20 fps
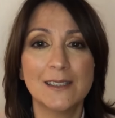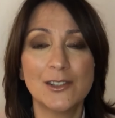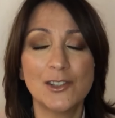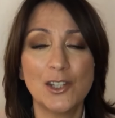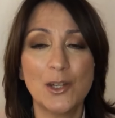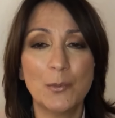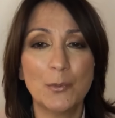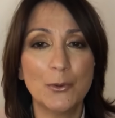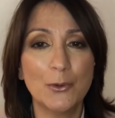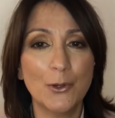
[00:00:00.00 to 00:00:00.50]

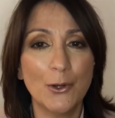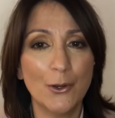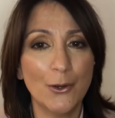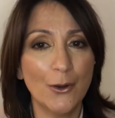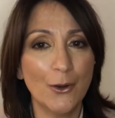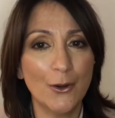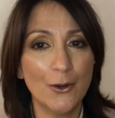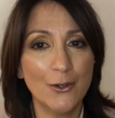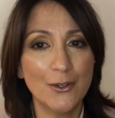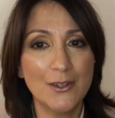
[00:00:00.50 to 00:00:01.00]
She put
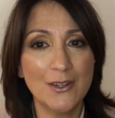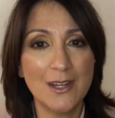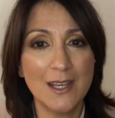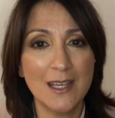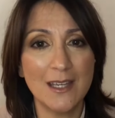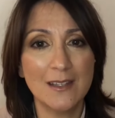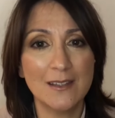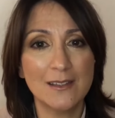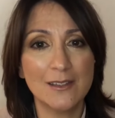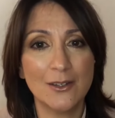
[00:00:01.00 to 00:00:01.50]
her own
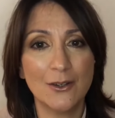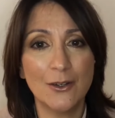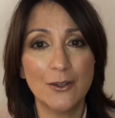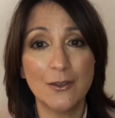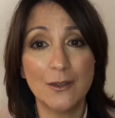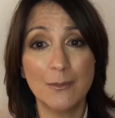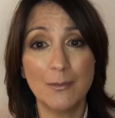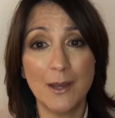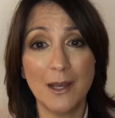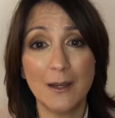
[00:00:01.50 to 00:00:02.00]
needs
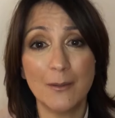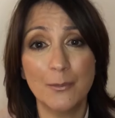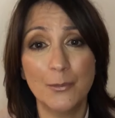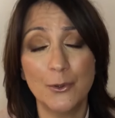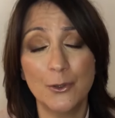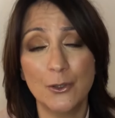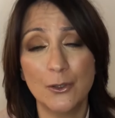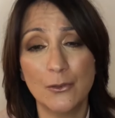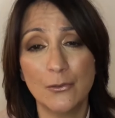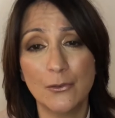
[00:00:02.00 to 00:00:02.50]
on the back
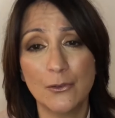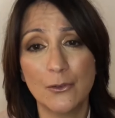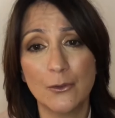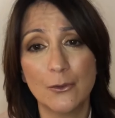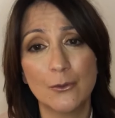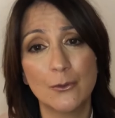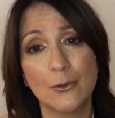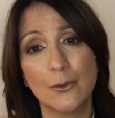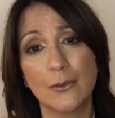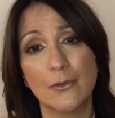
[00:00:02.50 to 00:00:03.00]
burner for
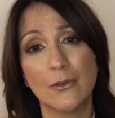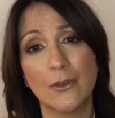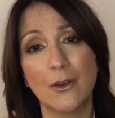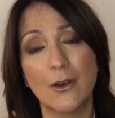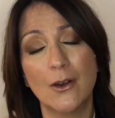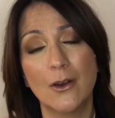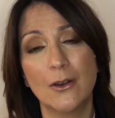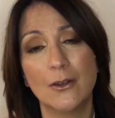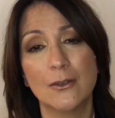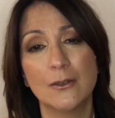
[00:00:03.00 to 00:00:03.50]
the good of the
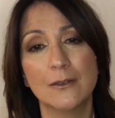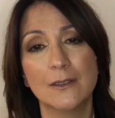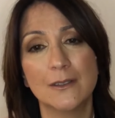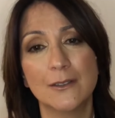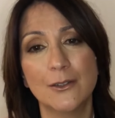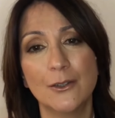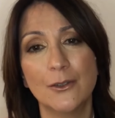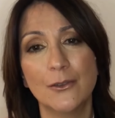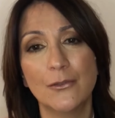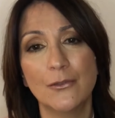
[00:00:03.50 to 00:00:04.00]
whole,
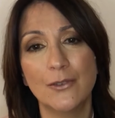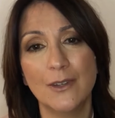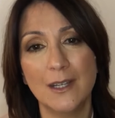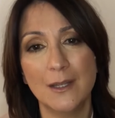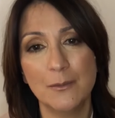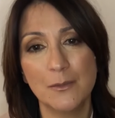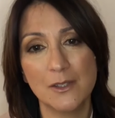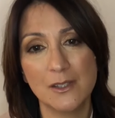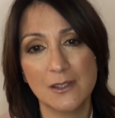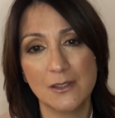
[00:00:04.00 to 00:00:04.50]
and her
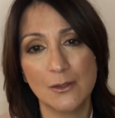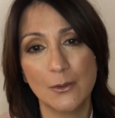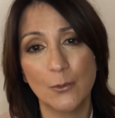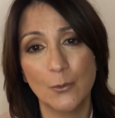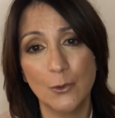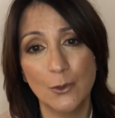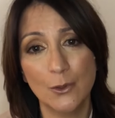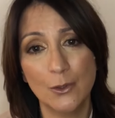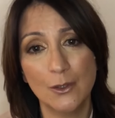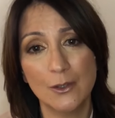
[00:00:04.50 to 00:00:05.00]
famous
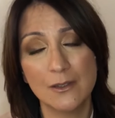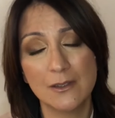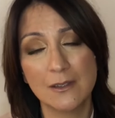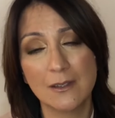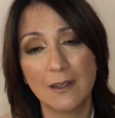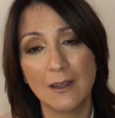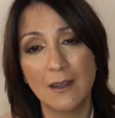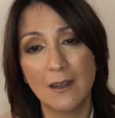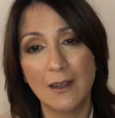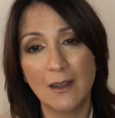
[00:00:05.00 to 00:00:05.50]

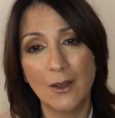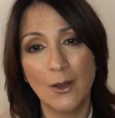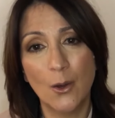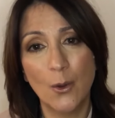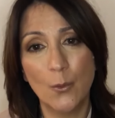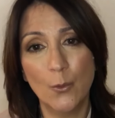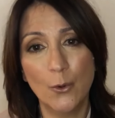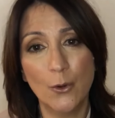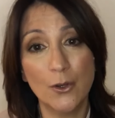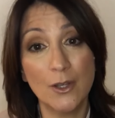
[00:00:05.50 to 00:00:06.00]
words
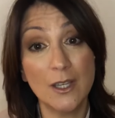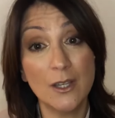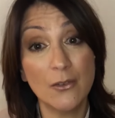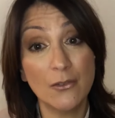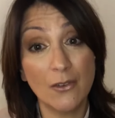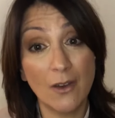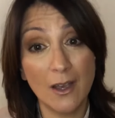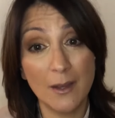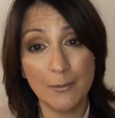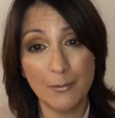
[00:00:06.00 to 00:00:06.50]
were,
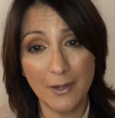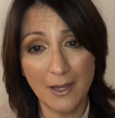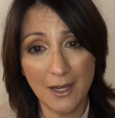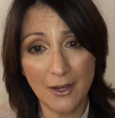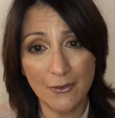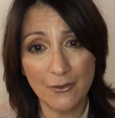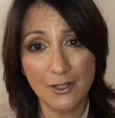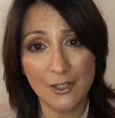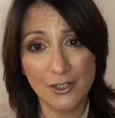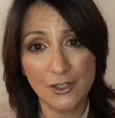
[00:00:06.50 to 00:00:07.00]
if I
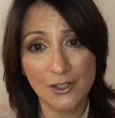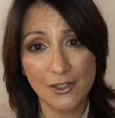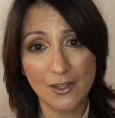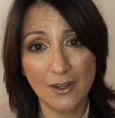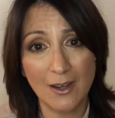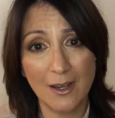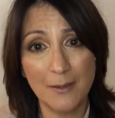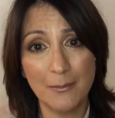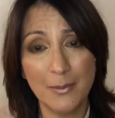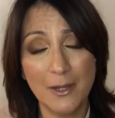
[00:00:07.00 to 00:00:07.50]
perish,
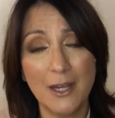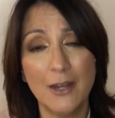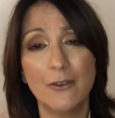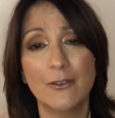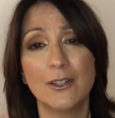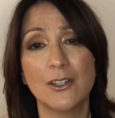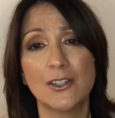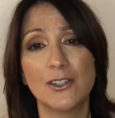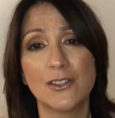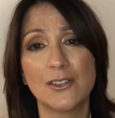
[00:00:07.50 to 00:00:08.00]
I
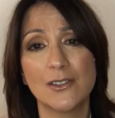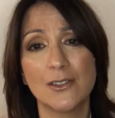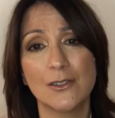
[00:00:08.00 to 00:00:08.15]
perish.